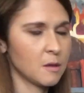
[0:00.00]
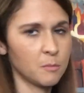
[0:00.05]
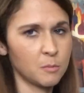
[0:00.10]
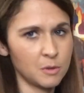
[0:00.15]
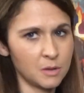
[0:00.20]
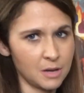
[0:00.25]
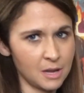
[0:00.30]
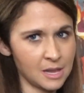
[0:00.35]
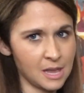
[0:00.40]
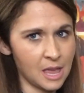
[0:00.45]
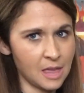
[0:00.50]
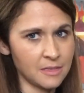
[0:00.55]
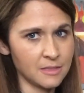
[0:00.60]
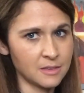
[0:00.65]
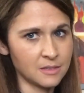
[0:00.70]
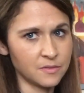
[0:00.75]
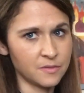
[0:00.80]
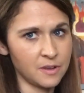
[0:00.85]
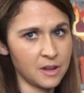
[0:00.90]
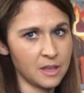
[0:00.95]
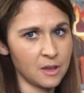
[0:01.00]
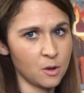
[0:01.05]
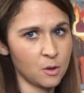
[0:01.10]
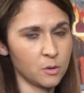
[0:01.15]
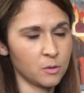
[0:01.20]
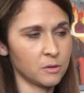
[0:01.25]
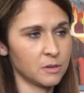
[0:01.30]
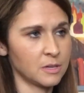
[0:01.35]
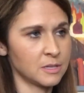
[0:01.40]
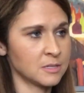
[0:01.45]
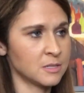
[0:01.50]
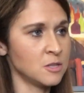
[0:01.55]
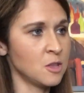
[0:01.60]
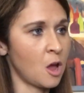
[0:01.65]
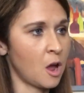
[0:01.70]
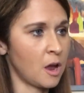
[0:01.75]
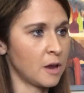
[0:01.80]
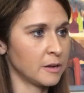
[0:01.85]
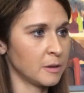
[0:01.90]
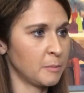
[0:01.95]
But again, this video is
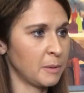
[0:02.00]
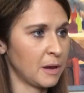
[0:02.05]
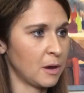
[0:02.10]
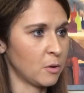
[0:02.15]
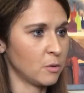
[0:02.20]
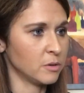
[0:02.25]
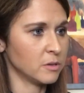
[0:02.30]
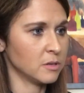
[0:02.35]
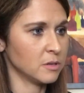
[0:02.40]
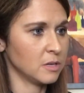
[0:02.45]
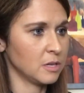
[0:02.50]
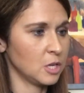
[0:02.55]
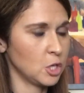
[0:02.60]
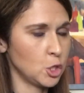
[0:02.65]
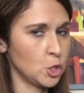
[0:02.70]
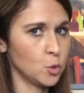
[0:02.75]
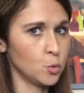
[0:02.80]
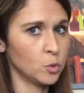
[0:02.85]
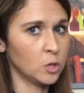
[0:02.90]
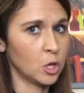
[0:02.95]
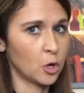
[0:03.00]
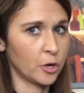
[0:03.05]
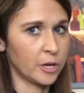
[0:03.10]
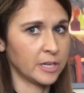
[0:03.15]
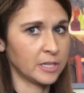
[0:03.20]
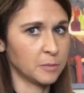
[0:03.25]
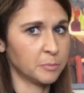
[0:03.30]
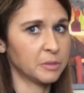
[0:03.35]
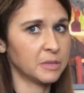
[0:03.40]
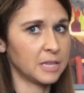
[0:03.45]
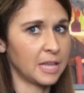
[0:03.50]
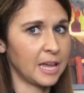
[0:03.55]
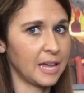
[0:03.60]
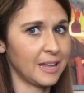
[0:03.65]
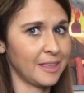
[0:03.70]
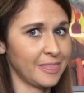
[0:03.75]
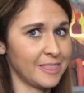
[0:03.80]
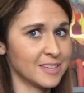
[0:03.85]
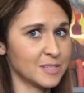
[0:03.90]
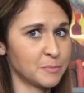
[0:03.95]
not about you learning to
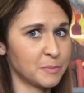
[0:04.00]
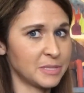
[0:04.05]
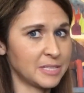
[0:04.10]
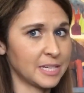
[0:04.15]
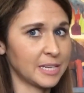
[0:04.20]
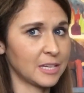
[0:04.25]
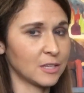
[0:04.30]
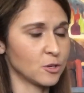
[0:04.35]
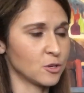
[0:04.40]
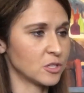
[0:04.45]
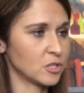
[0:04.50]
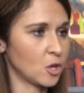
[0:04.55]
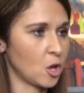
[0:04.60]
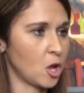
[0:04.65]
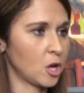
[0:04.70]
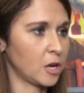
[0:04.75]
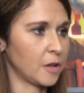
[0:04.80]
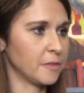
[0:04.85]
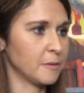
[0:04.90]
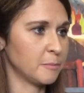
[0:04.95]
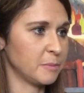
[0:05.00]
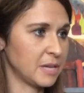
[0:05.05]
play this particular song on the